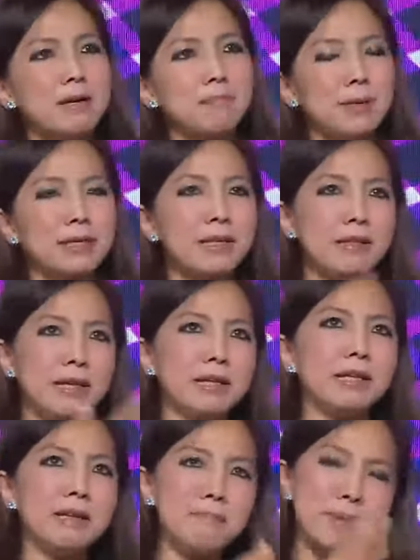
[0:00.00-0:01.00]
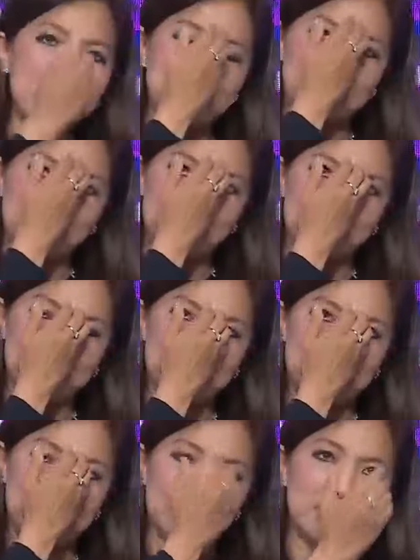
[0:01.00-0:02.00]
But in, in, in my
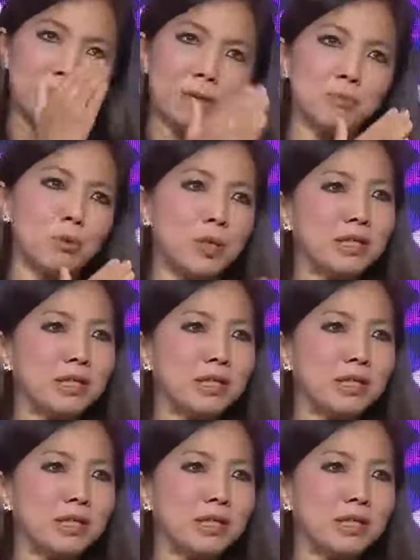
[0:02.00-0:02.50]
experience, number